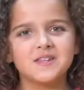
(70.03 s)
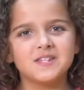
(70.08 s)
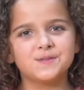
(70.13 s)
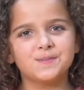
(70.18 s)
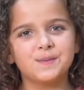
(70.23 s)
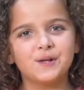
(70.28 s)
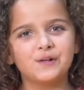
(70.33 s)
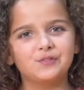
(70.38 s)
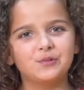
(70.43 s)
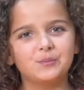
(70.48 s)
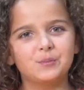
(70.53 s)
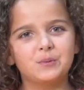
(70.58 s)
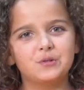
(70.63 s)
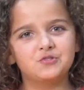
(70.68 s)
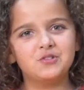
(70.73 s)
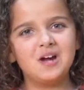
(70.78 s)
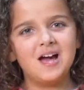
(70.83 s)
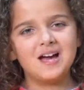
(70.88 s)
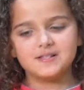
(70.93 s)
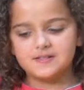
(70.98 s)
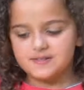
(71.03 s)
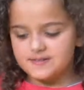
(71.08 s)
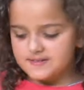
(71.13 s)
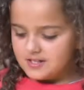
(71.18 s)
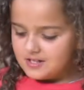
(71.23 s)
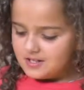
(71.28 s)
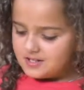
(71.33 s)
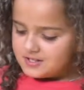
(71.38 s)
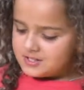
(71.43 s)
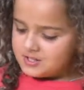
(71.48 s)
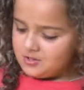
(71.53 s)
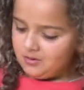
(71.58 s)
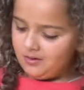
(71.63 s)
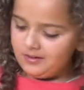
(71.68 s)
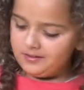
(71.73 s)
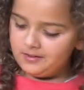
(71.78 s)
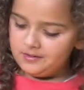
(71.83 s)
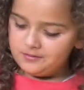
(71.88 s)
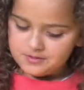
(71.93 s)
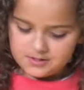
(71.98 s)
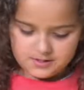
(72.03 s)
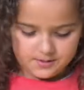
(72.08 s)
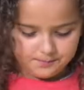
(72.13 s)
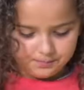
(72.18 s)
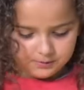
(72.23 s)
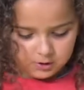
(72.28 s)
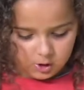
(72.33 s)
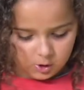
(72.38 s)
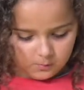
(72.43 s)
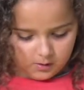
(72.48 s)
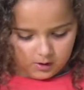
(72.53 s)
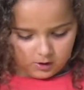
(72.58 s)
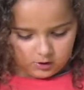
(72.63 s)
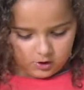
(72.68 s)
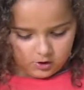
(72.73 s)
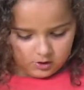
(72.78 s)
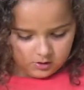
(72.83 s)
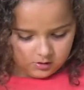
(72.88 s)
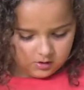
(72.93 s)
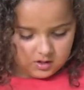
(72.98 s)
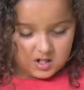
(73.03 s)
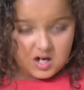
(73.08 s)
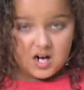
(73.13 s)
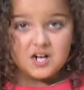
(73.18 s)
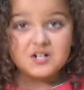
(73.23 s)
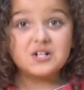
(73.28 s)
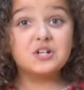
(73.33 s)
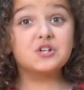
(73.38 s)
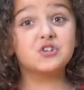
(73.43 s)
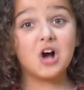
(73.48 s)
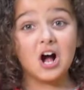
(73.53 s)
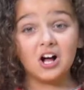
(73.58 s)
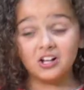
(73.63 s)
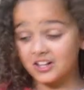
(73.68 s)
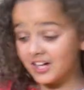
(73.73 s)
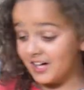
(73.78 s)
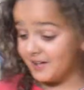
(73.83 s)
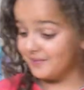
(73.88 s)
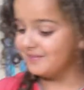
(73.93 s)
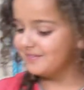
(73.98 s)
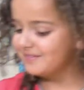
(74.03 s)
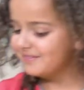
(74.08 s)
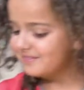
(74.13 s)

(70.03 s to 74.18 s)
this beautiful blue dress, so I use the blue marker to draw her.